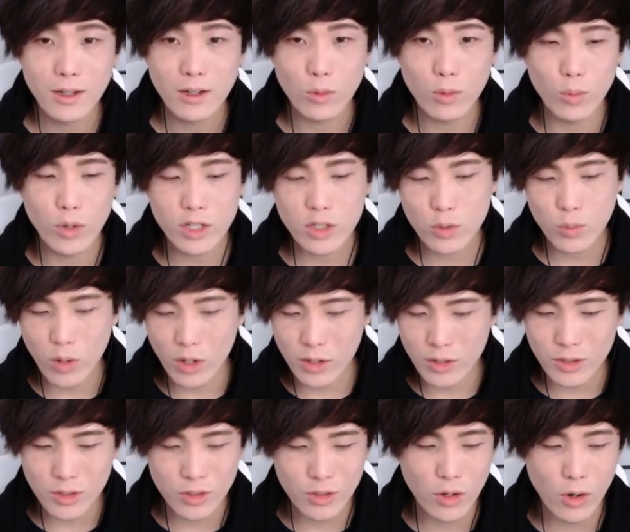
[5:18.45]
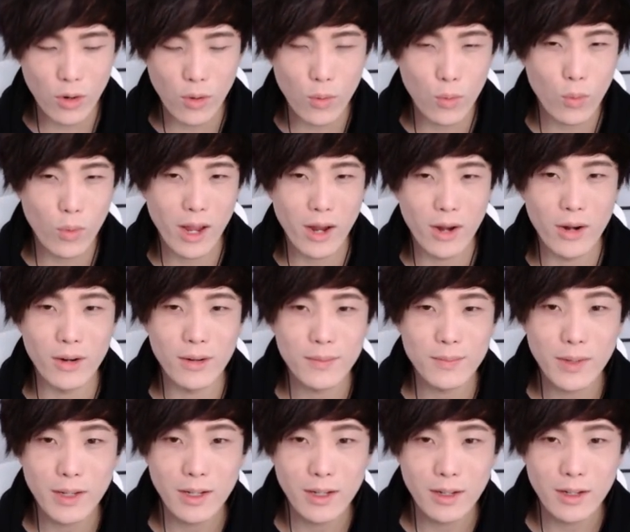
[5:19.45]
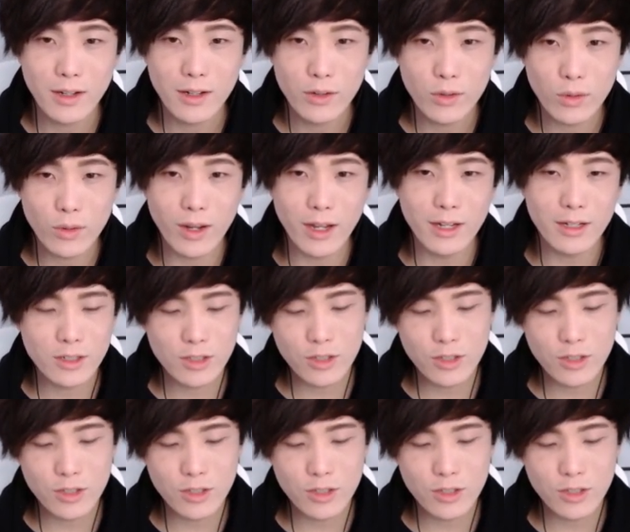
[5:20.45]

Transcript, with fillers: which ones go where, right?